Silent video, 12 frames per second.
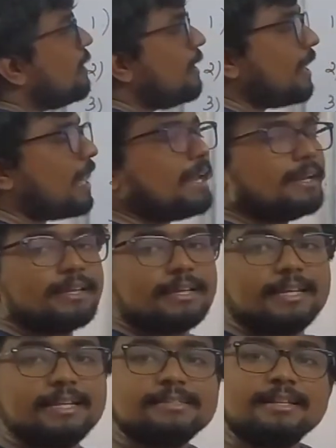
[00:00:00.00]
And it
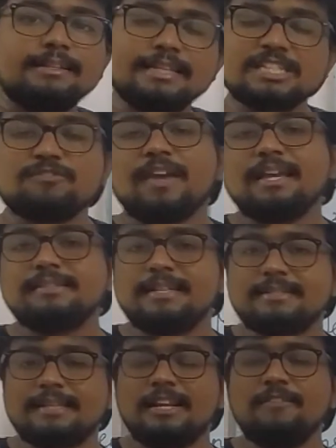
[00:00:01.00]
is in this phase
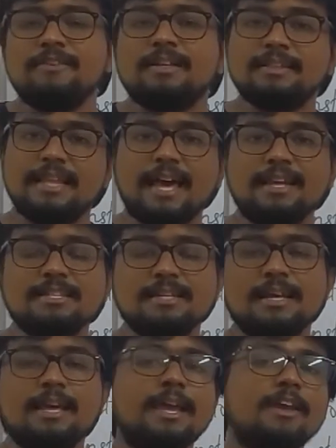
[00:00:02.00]
itself that
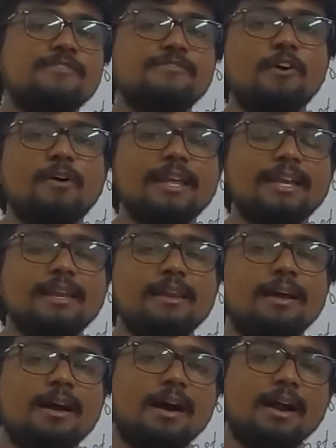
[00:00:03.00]
a
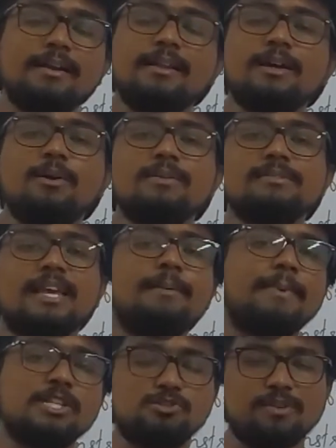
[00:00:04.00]
follicle undergoes a
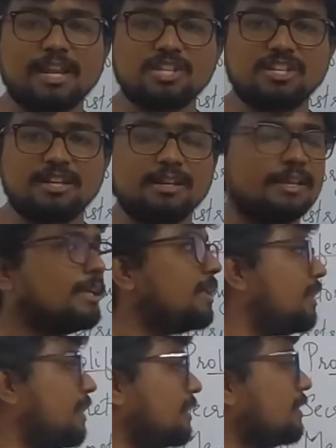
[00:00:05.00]
maturation.
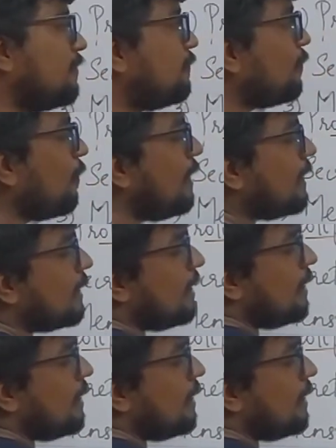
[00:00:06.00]
The follicle